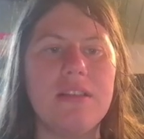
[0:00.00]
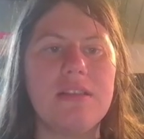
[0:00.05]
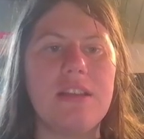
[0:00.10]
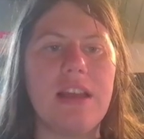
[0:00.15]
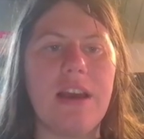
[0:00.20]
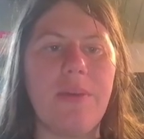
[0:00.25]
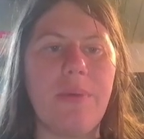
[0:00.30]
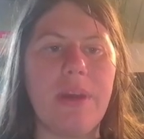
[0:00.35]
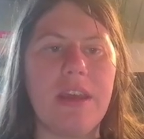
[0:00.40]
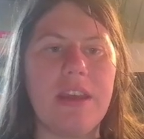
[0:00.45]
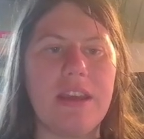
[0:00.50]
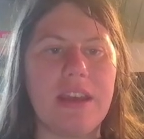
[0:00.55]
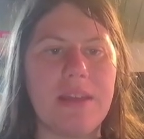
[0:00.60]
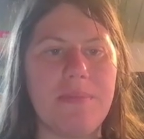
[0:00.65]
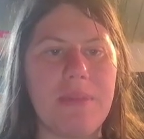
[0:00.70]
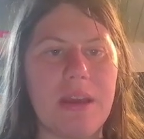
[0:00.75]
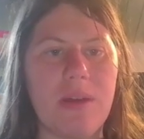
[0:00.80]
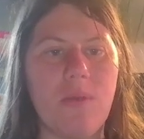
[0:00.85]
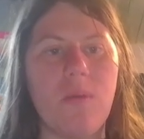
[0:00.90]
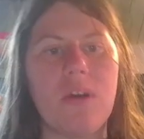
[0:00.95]
so that way you
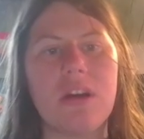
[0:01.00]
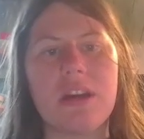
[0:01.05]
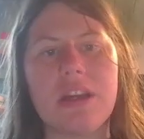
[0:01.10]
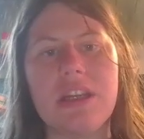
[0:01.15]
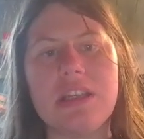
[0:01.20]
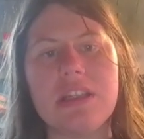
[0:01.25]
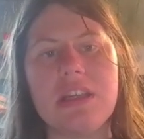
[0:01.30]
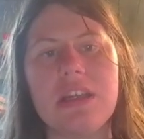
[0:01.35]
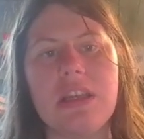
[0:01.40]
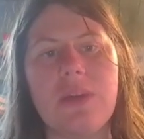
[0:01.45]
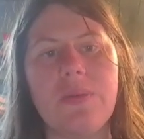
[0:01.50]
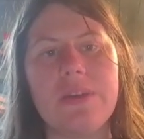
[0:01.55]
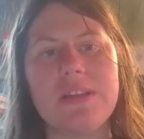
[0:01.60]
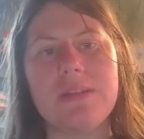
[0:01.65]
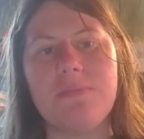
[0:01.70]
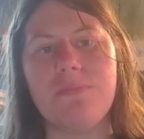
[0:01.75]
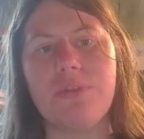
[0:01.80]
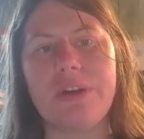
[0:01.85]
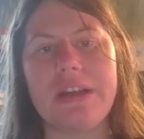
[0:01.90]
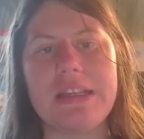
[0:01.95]
can make one
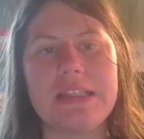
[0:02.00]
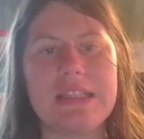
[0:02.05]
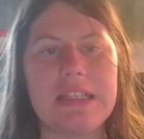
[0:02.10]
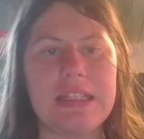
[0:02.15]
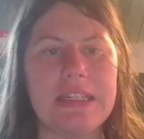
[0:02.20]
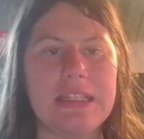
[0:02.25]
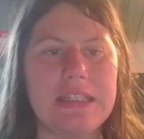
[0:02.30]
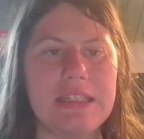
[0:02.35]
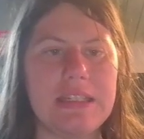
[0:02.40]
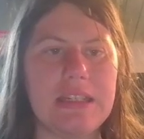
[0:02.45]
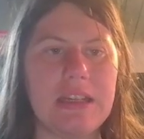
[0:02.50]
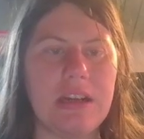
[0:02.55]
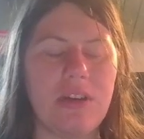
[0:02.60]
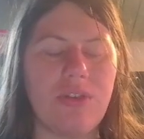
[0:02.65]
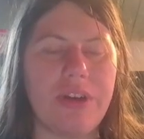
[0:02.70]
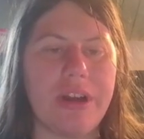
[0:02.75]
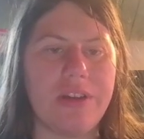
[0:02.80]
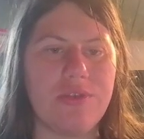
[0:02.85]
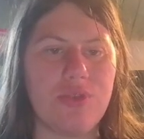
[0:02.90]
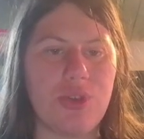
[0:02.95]
continuous bracelet
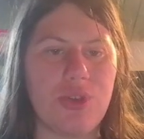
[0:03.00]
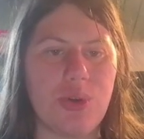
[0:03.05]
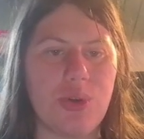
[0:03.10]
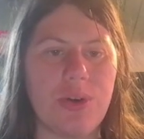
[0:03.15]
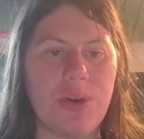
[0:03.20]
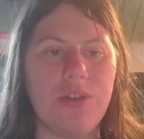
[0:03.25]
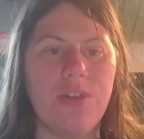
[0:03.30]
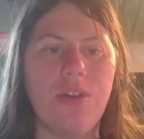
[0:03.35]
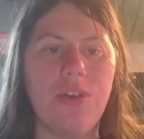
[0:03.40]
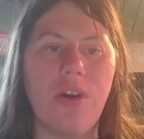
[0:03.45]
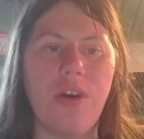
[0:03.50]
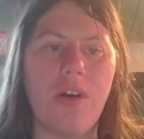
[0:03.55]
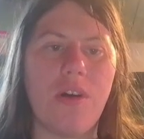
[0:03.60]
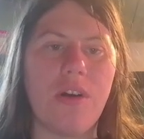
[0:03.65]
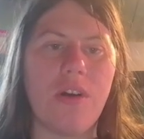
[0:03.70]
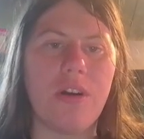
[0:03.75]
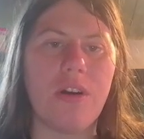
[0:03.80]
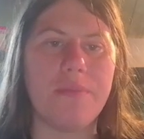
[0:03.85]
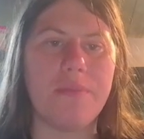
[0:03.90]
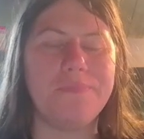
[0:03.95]
around your
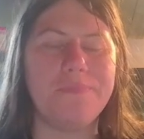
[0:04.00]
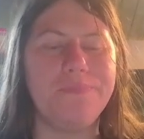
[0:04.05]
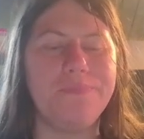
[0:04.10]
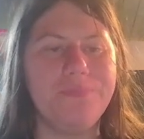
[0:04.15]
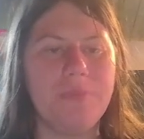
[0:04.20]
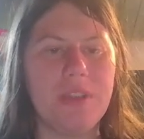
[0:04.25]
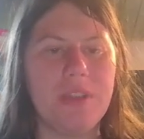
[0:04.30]
arm.